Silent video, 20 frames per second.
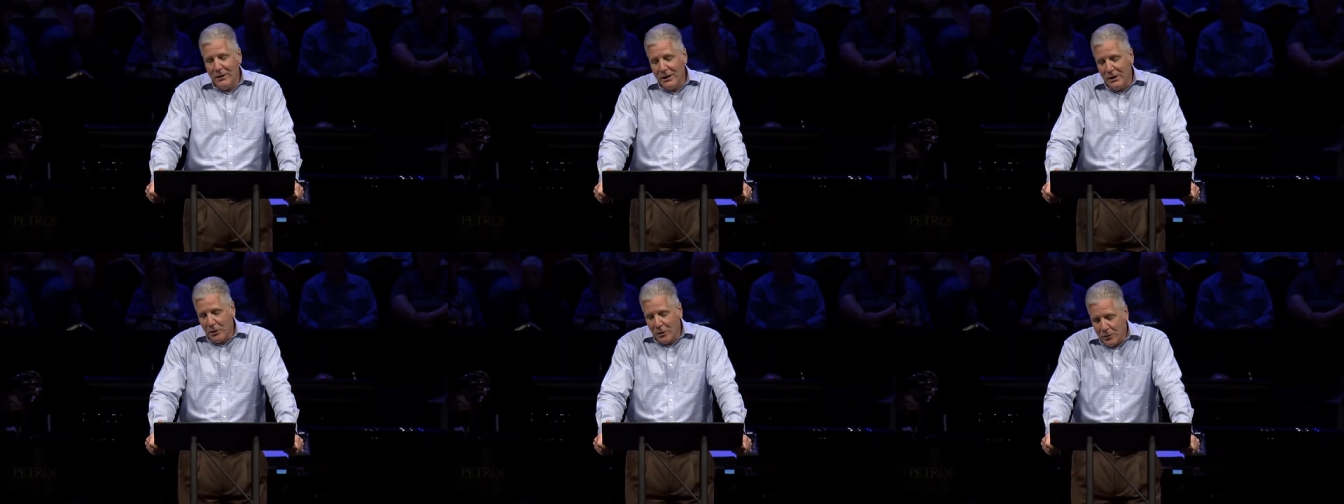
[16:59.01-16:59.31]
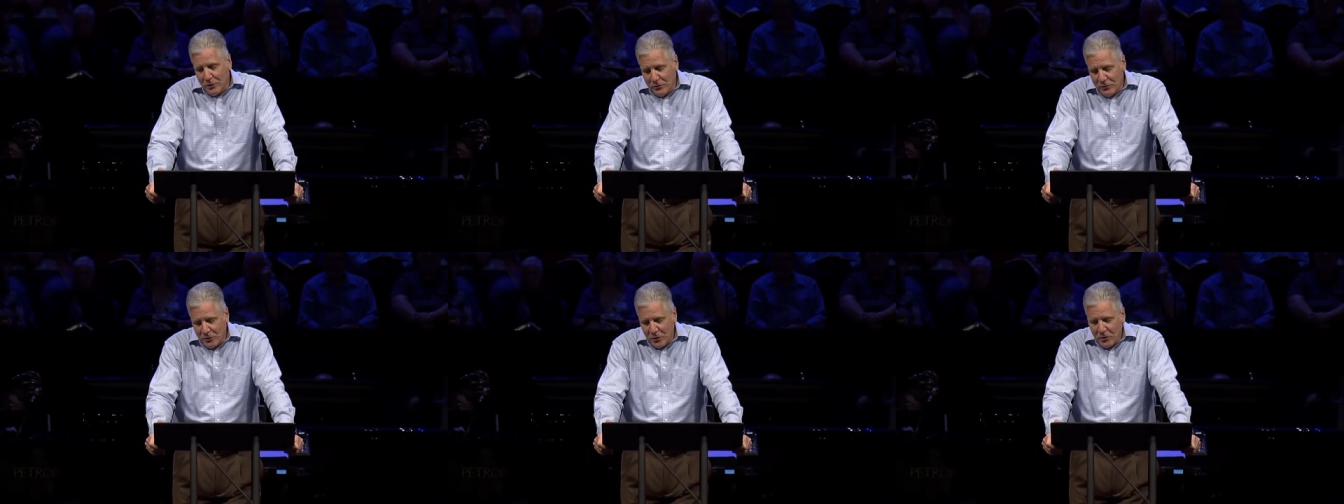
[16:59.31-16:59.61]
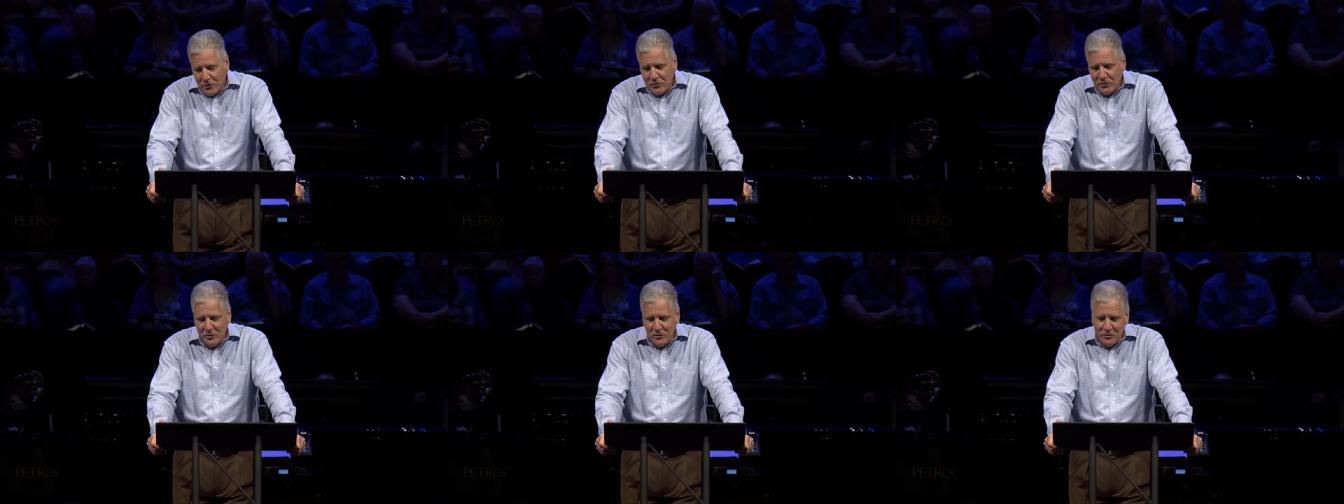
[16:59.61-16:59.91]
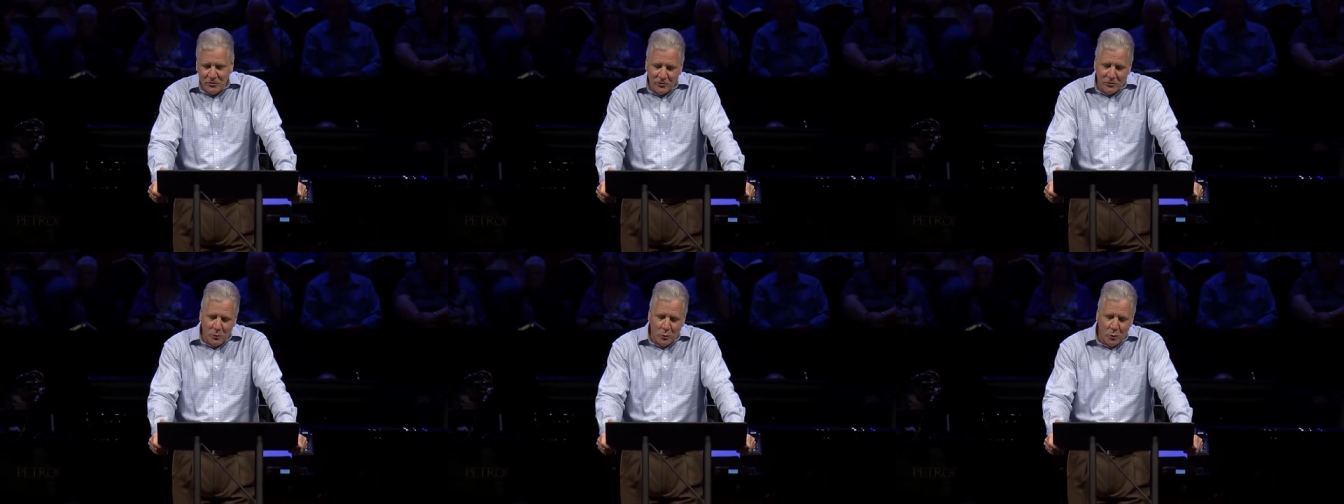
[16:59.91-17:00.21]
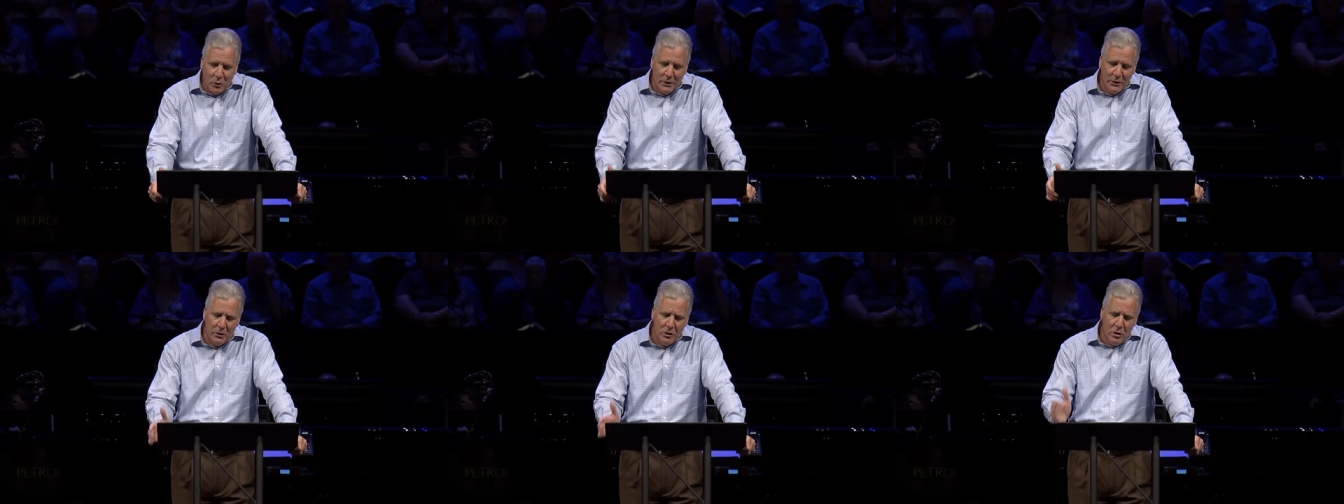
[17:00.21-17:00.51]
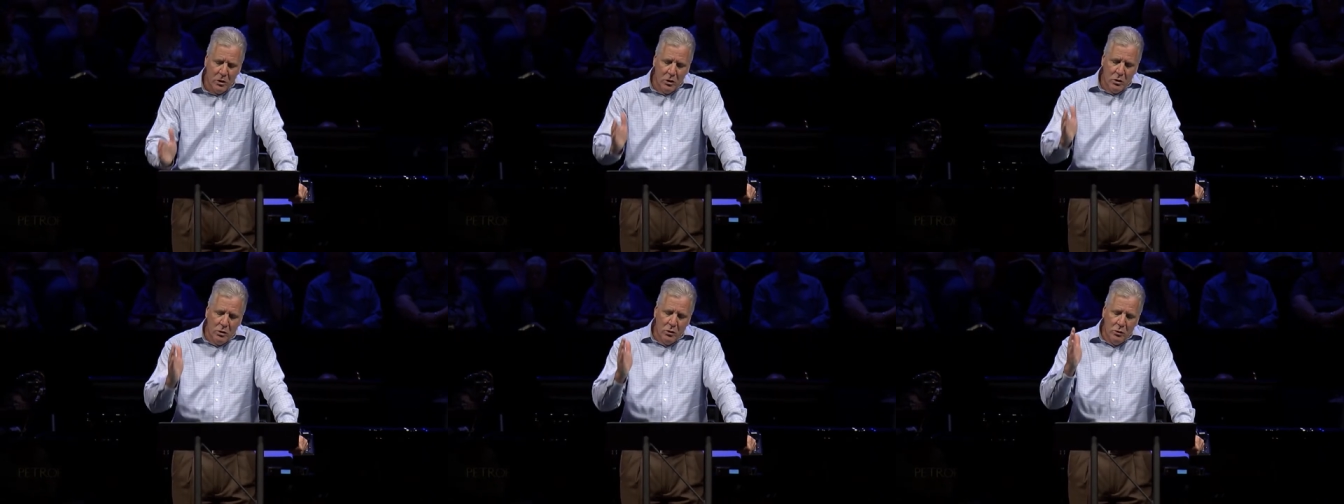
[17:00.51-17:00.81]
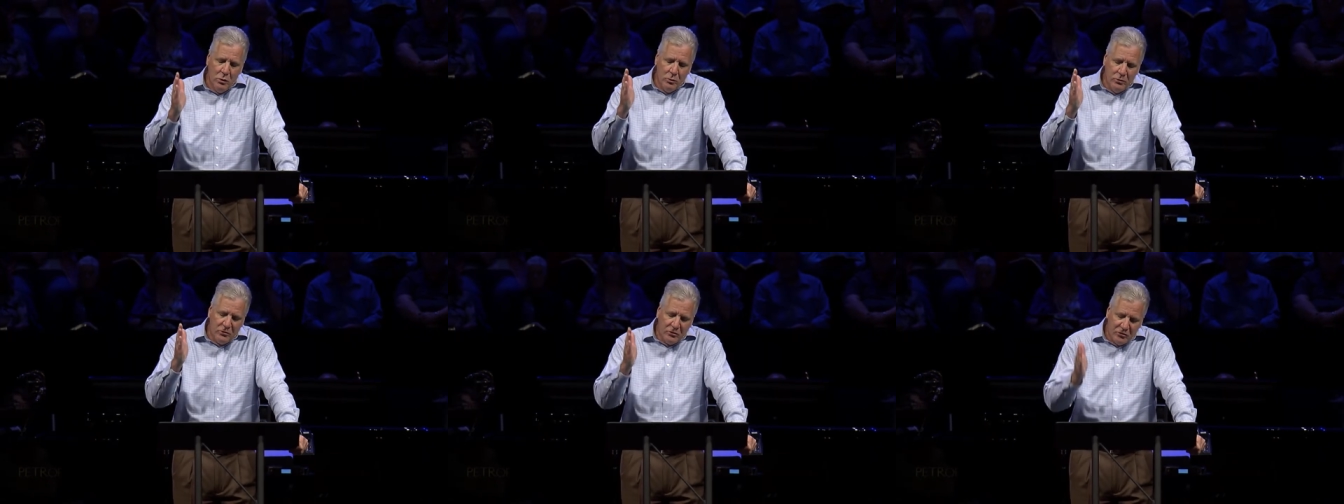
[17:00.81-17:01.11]
and Artaxerxes is the one
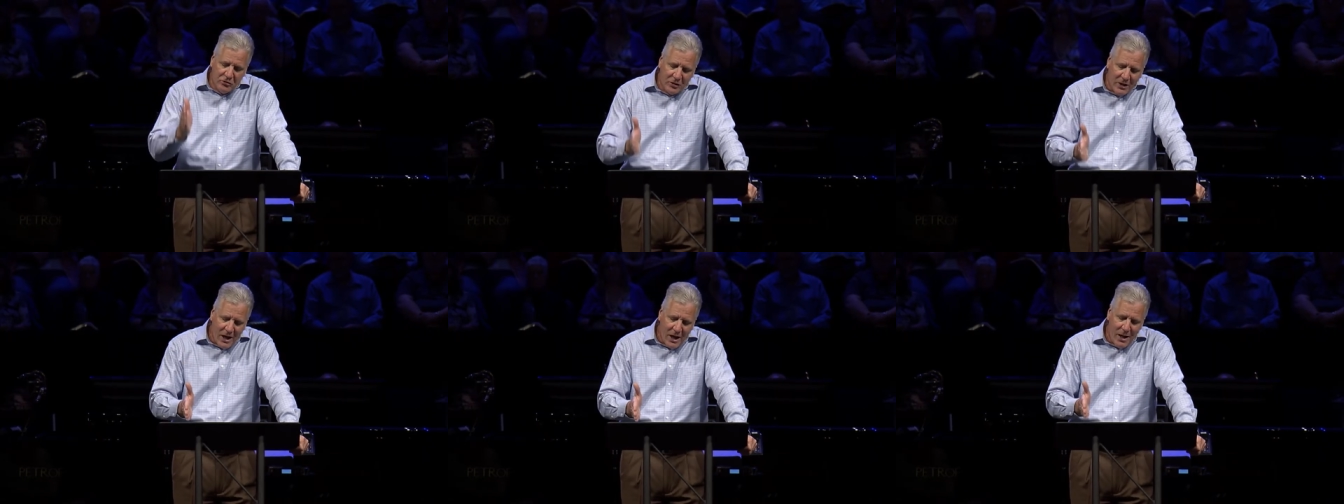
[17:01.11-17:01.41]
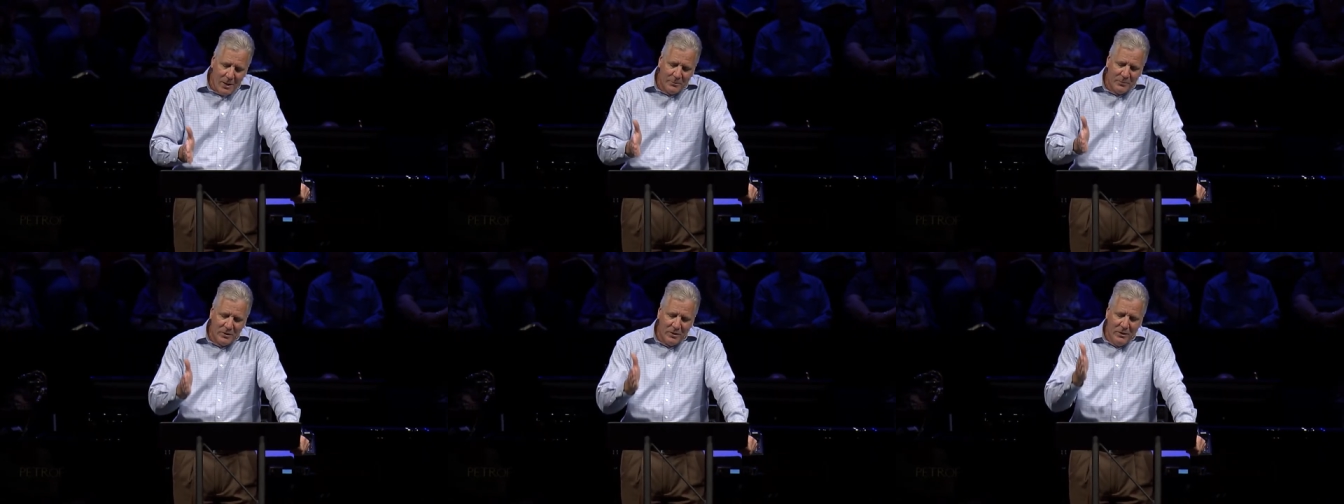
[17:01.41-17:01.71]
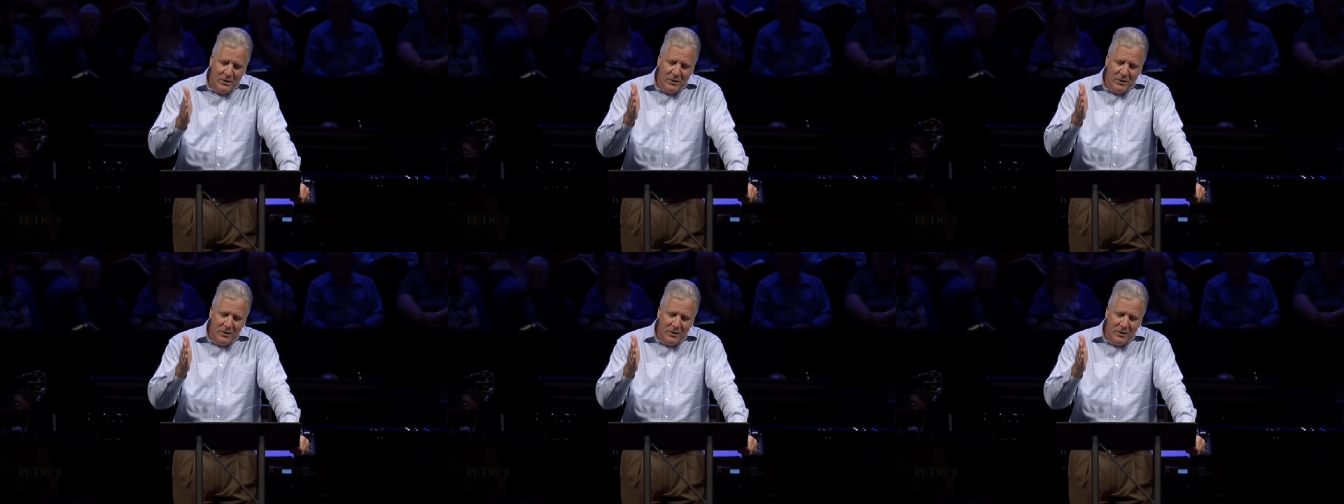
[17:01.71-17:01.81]
who stopped